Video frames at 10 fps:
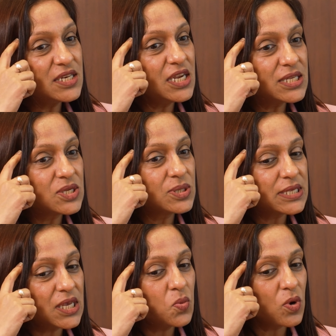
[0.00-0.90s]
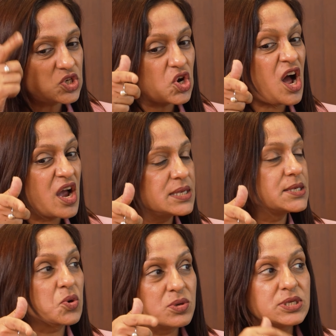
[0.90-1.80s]
needs to see what your eyes
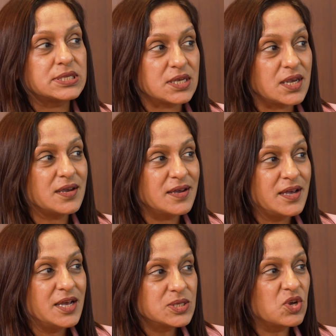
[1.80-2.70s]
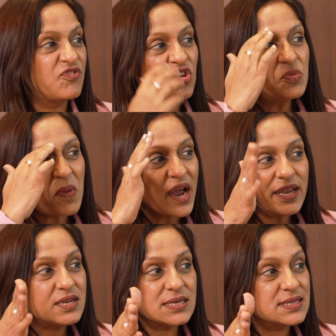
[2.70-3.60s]
are going to see. So if your
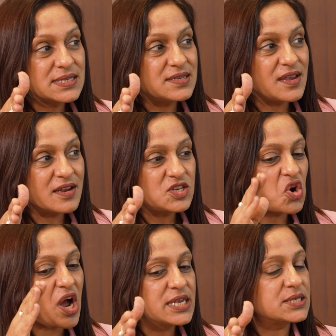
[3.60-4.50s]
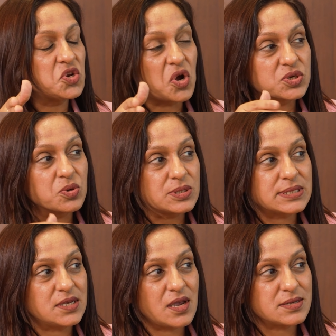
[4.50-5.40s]
mind doesn't see it, your eyes are not going to
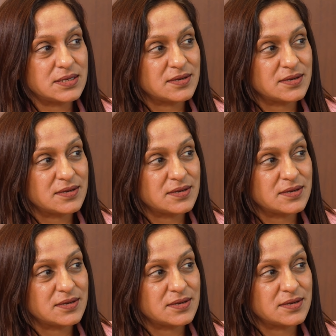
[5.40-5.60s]
see it.